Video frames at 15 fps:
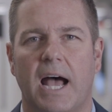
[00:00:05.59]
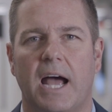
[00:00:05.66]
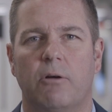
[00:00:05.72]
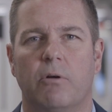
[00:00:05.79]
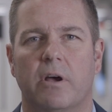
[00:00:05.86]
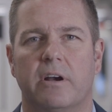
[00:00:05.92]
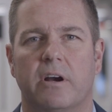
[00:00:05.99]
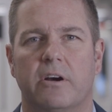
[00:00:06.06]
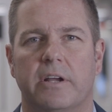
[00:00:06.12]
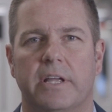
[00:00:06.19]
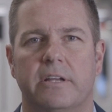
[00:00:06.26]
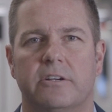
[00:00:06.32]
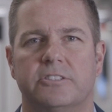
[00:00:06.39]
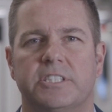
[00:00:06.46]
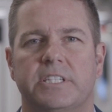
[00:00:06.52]
I run our
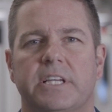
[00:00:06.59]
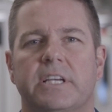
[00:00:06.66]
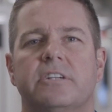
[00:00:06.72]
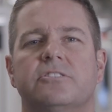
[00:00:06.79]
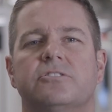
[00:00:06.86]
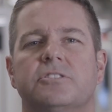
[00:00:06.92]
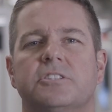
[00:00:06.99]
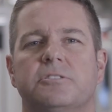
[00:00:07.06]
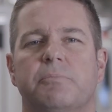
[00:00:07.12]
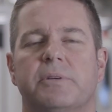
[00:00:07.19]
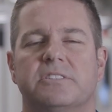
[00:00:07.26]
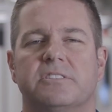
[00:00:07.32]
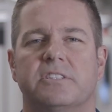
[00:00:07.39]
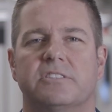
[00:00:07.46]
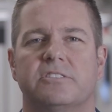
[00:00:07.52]
energy industries
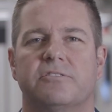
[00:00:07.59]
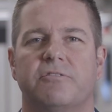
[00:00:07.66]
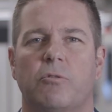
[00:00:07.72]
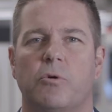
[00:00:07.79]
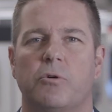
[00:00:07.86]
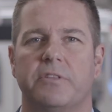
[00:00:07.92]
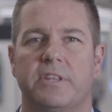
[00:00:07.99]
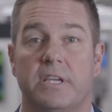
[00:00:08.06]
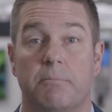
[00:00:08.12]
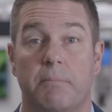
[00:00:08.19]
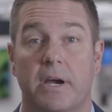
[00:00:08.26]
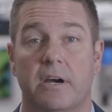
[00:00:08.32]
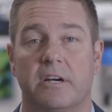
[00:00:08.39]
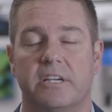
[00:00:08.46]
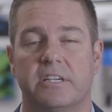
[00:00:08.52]
business for the
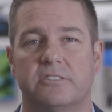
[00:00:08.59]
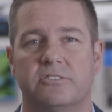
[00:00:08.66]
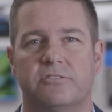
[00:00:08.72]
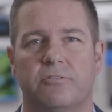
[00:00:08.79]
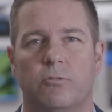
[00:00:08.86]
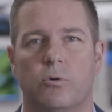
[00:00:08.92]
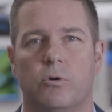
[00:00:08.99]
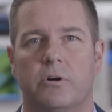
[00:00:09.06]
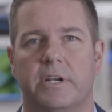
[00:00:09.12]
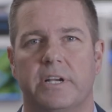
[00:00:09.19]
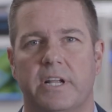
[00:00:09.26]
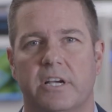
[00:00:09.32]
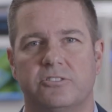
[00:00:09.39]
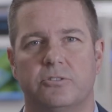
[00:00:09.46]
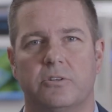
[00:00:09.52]
Americas for
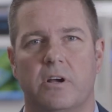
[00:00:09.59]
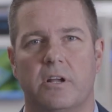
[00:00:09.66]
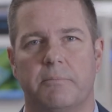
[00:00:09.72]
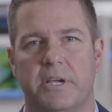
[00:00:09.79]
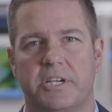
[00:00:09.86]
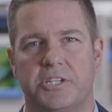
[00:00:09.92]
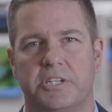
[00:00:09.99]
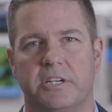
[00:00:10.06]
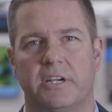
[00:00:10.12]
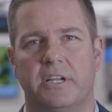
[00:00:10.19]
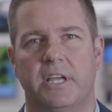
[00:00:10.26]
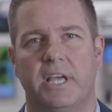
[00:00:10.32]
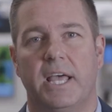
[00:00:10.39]
industrial automation.